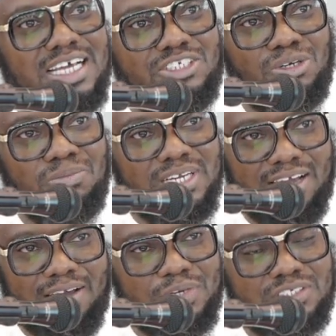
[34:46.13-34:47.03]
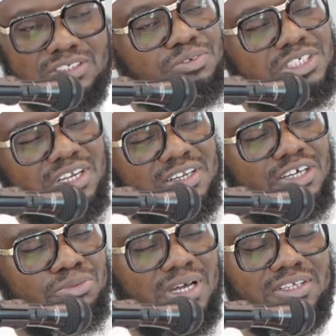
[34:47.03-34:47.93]
that some of the habits, the reason
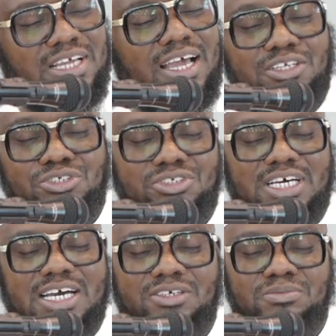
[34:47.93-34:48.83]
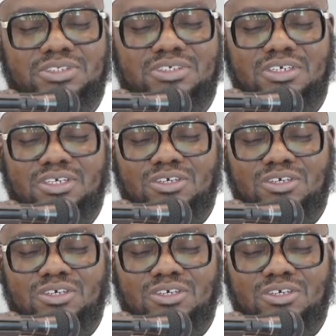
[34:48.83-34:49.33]
Allah subhanahu wa ta'ala chose Arabs